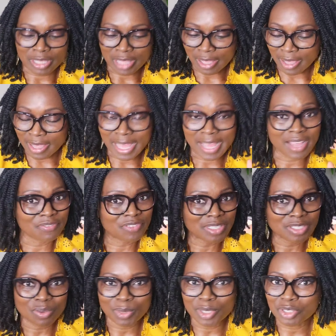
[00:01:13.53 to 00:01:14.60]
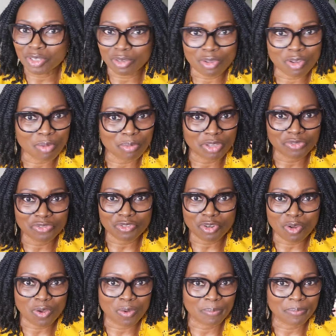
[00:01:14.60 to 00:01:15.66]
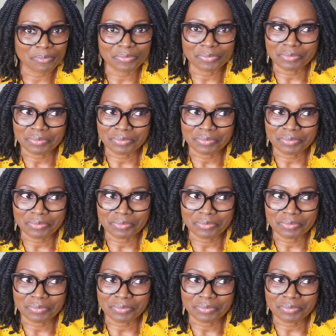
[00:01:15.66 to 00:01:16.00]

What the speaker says: I have this question coming from